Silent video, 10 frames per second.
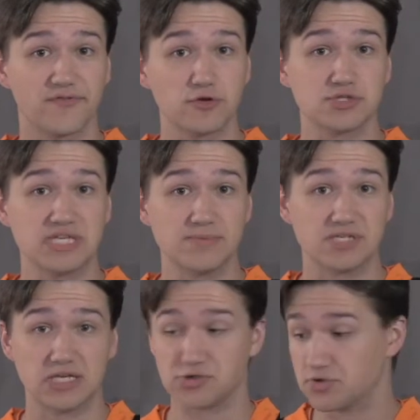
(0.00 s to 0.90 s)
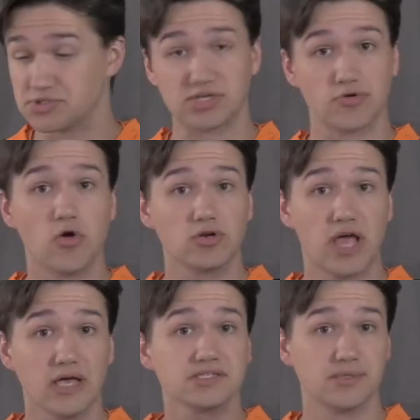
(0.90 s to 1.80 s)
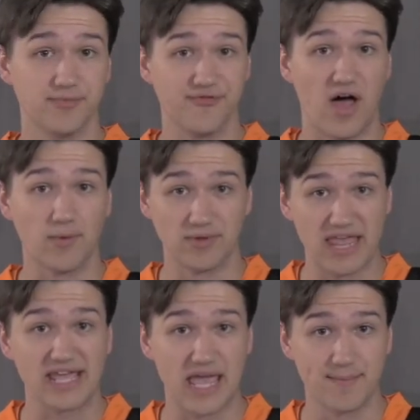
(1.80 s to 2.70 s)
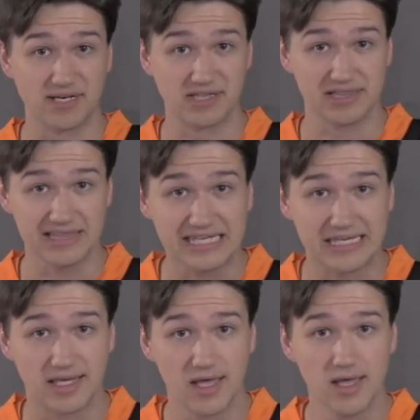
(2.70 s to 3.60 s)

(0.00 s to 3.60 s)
first teams to introduce their own custom font when they came into the league.